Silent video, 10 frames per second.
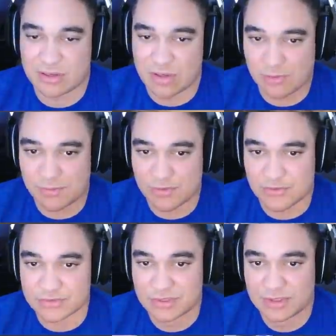
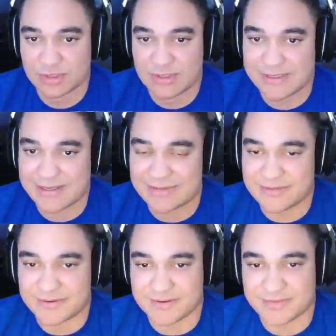longbow,
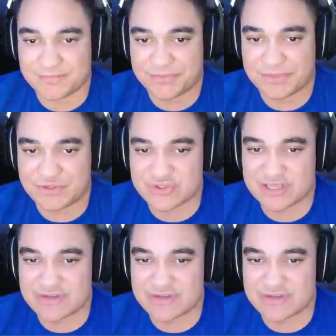and just kind of